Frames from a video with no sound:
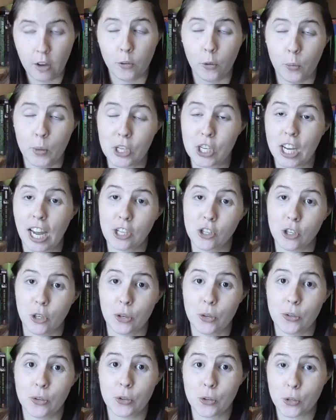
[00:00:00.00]
for which I
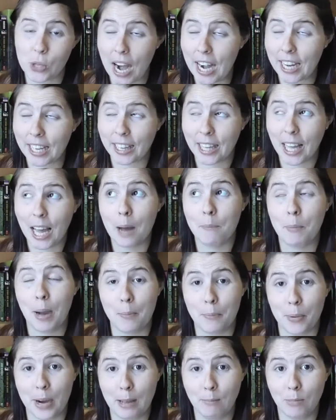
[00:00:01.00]
chose Dracula
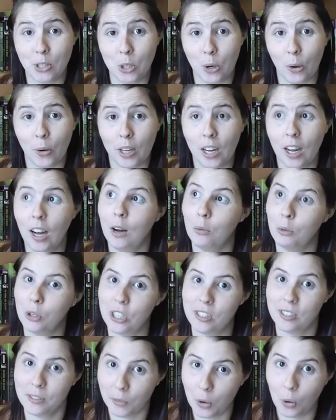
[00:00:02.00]
by Bram Stoker,
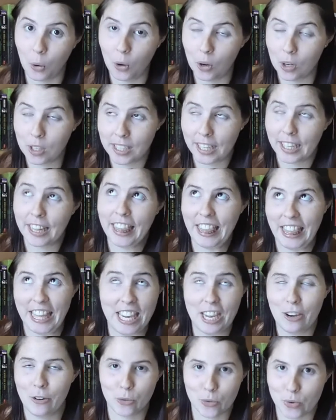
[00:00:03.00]
which is of course like
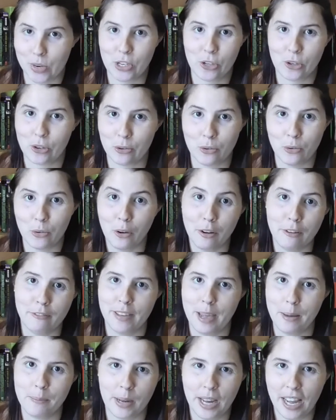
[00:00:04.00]
the original
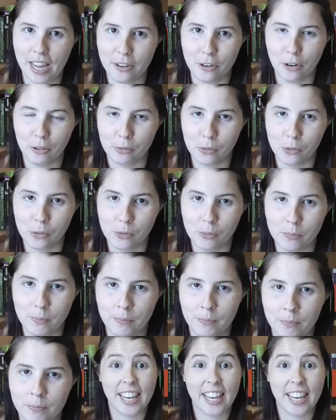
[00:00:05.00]
vampire novel.